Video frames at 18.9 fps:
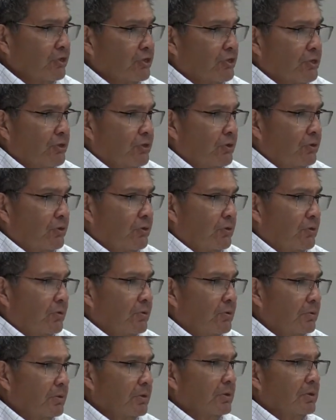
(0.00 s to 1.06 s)
to
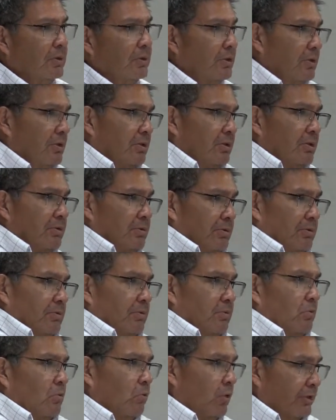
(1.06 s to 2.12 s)

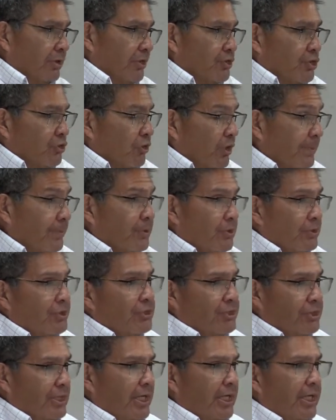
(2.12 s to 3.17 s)
what the scriptures
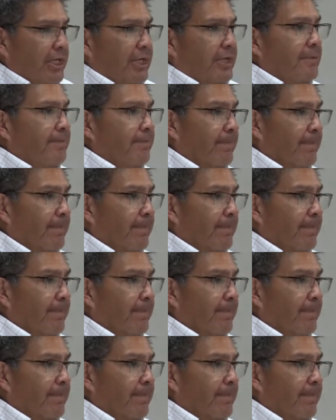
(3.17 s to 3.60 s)
say